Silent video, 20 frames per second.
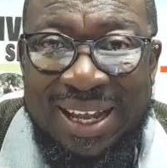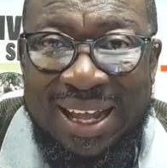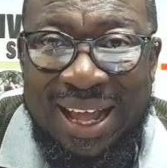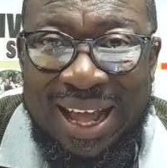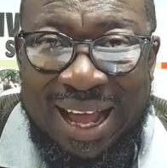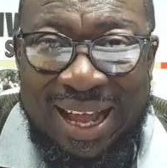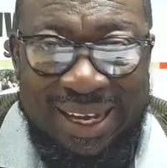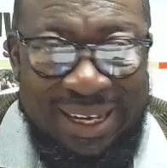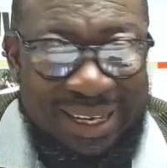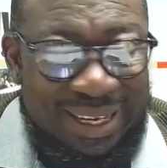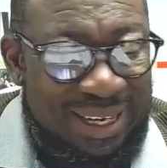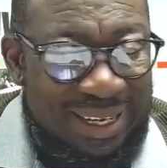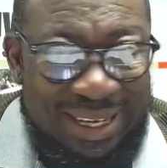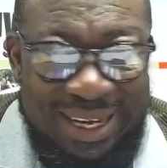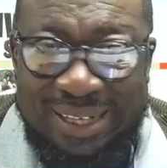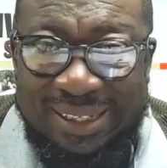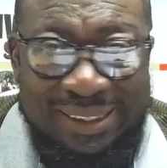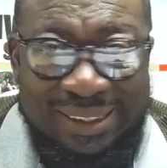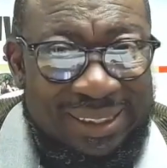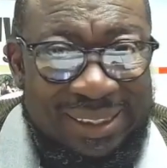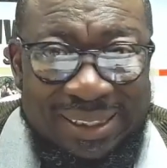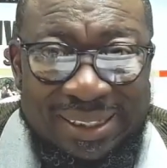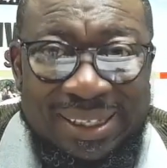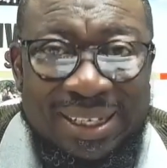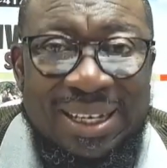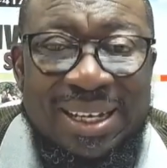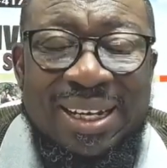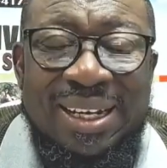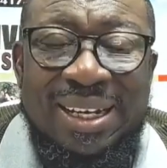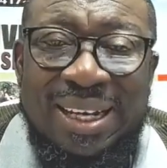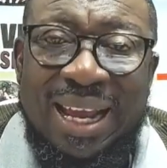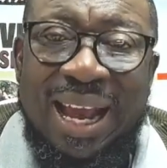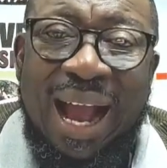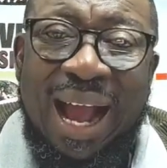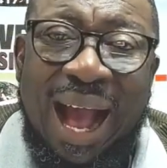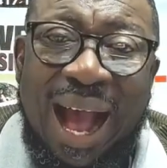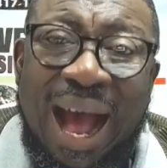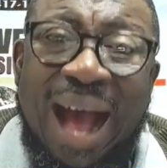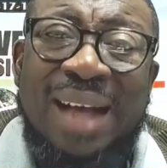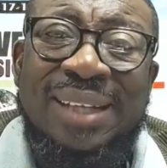and that's it. He
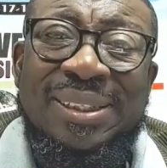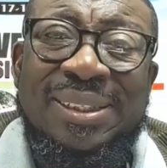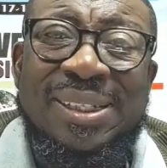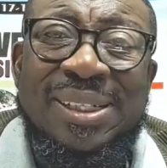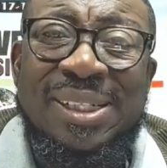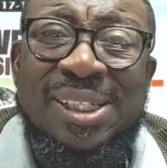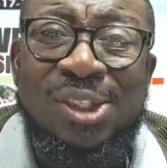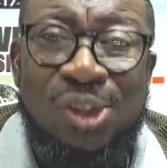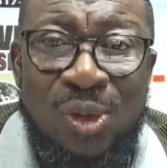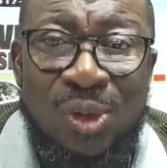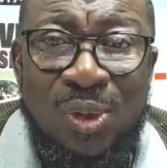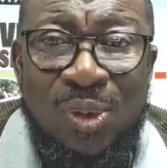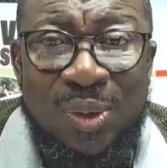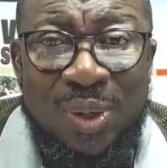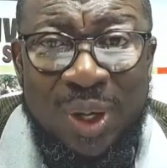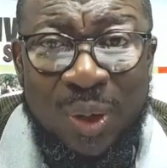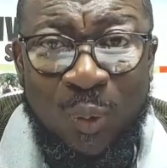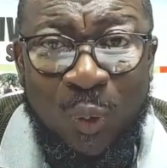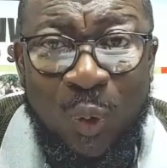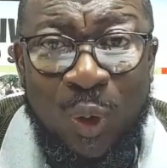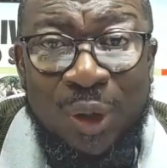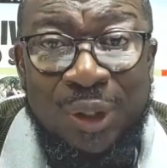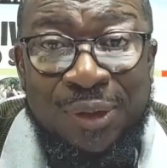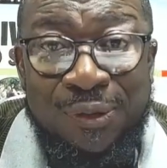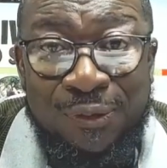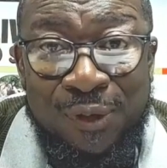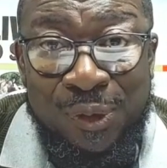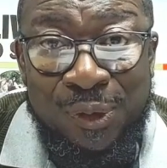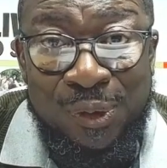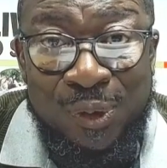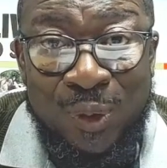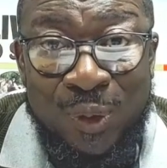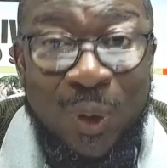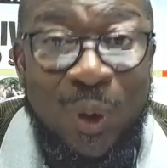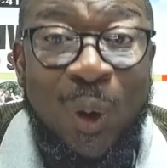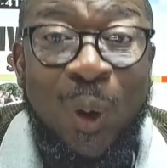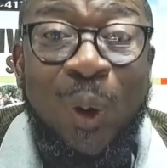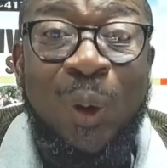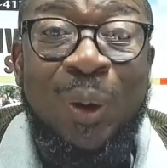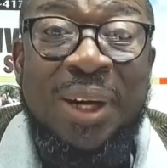has his own reward for you.
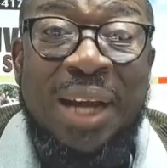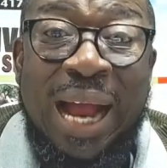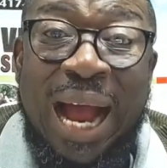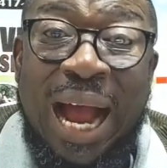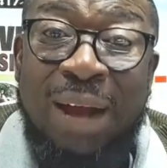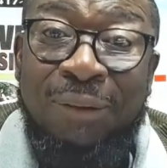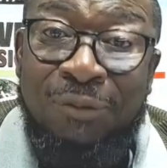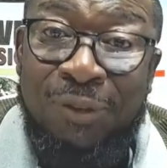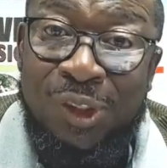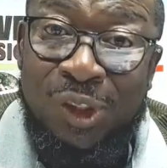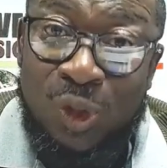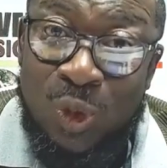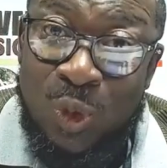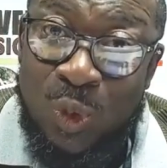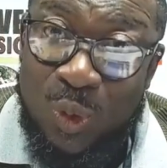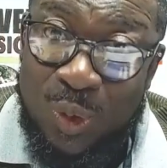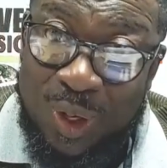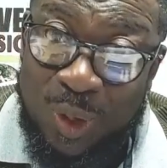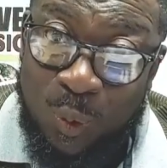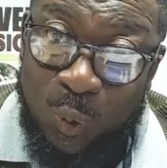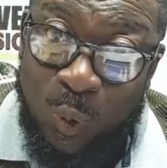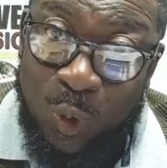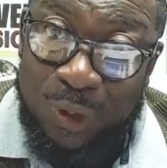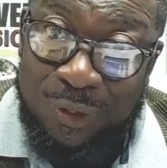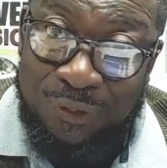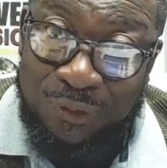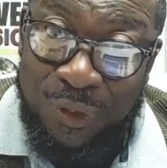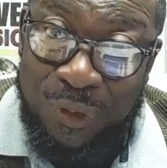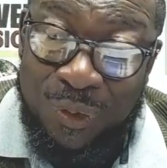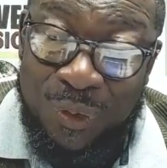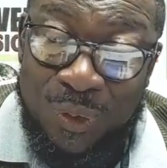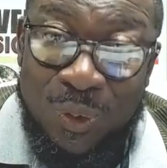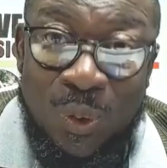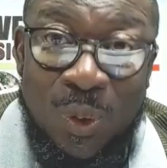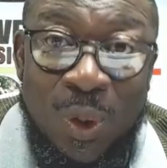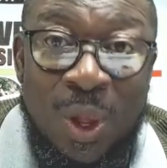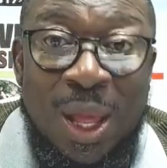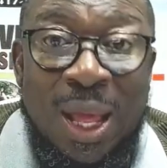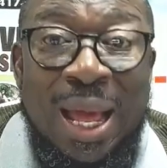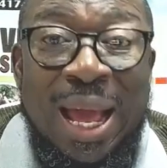God have his own reward for you,
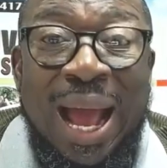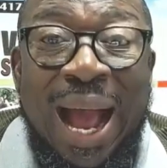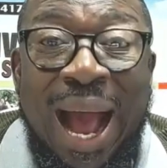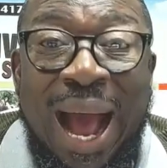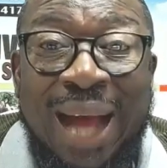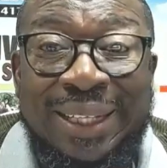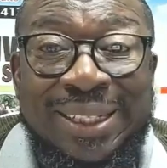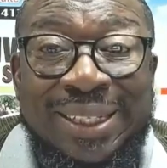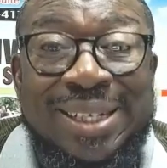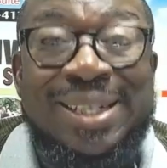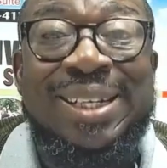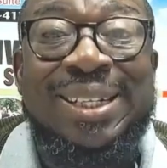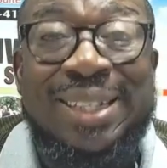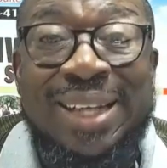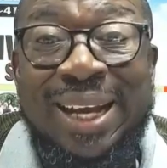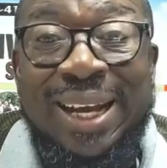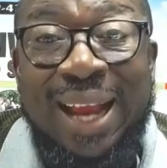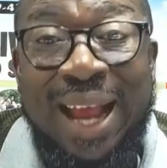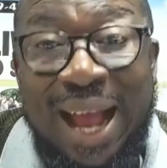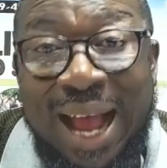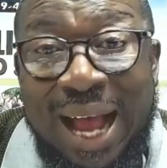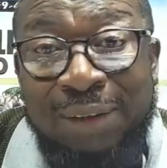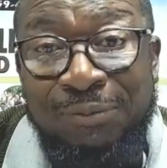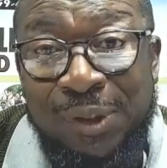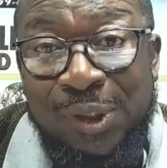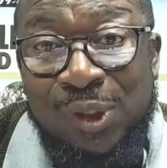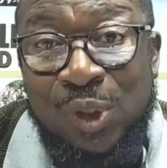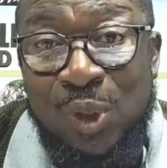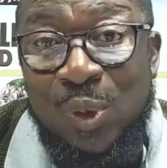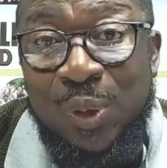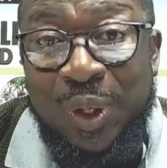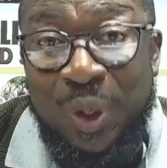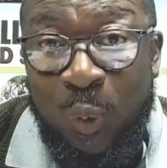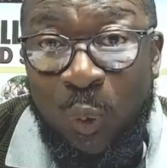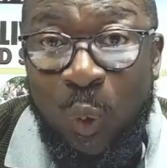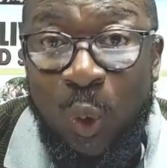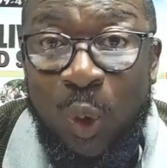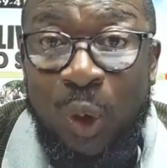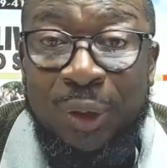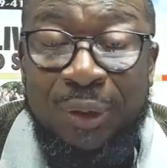and Satan have his own
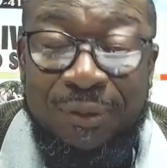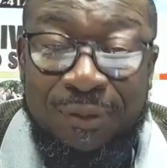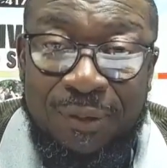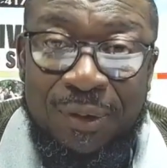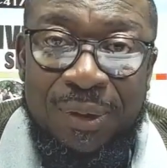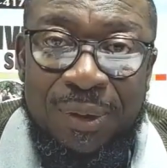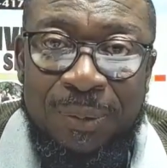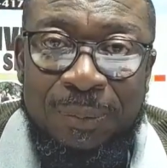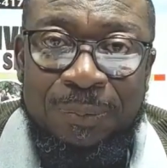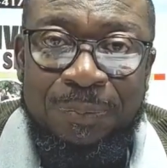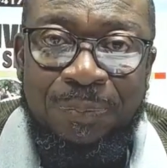reward for you.